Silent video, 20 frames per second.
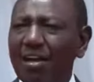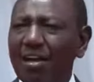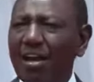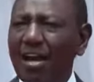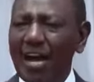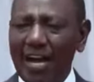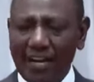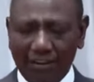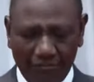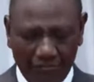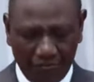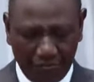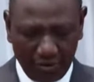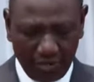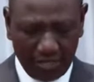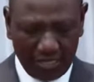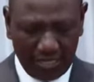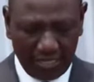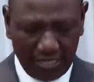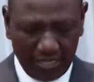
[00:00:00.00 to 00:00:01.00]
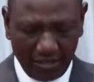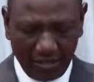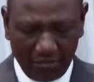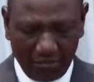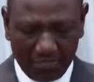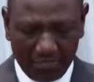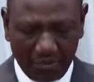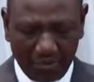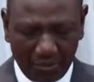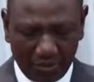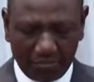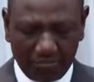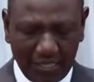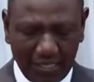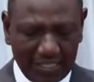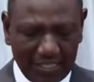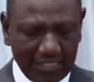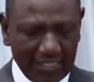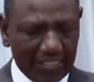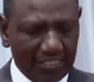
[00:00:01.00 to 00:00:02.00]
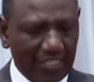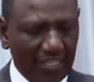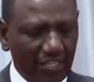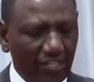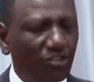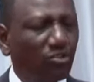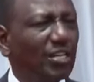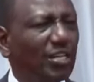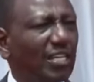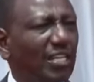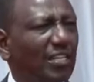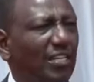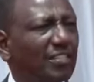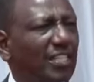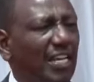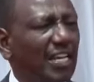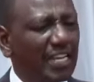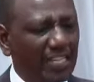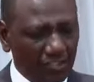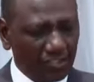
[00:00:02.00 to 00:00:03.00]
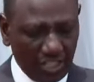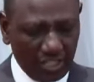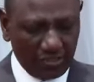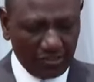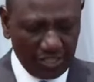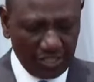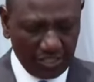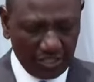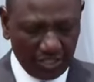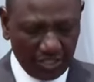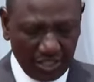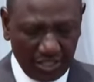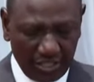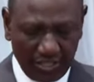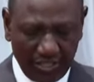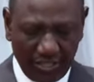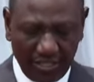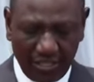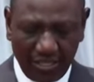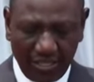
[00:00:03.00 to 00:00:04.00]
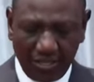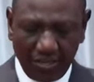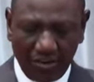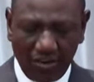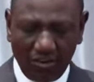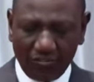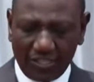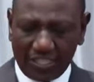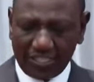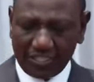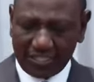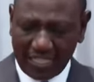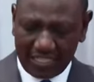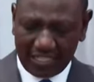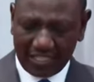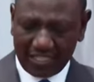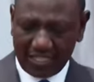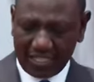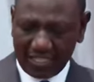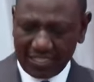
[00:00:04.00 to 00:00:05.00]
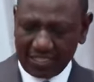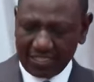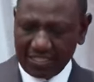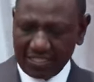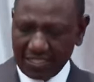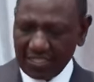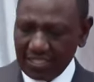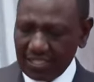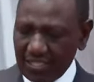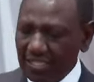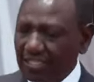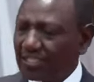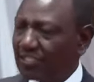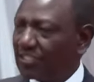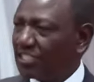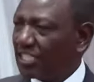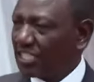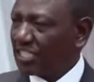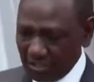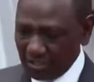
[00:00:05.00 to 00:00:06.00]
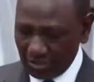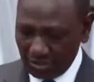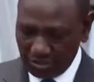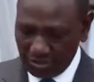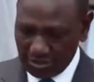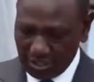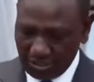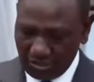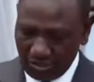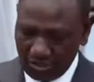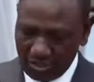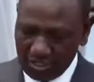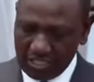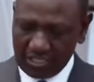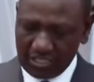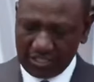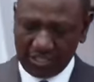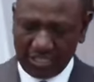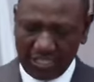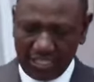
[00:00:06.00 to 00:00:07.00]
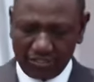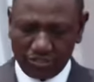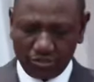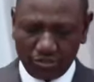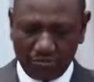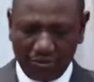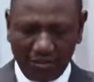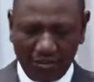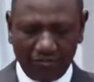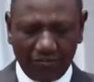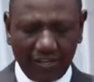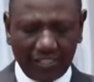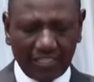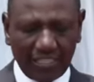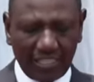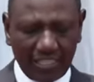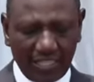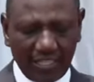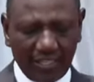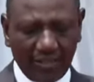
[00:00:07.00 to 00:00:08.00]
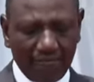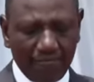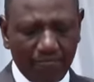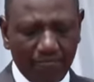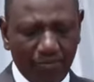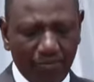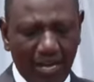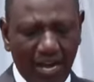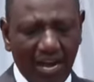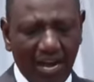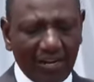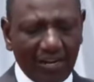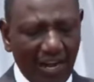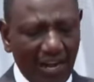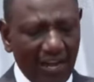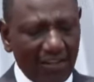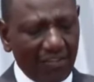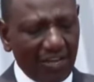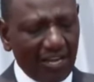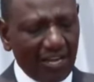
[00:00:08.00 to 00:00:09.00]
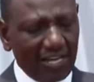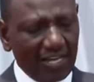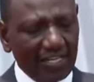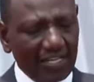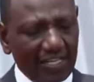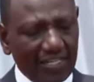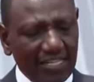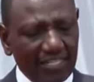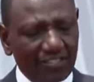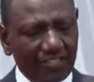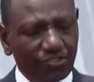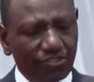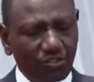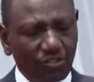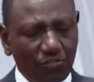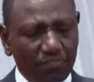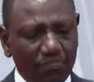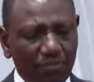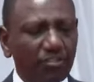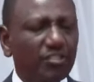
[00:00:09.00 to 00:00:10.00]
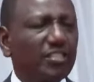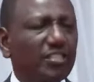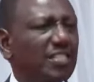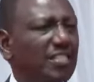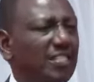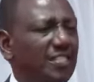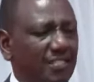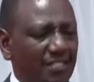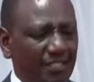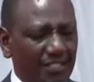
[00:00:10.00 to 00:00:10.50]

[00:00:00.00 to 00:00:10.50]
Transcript: unfolding possibilities, including the integration of intelligent digital technologies into manufacturing and other industrial processes,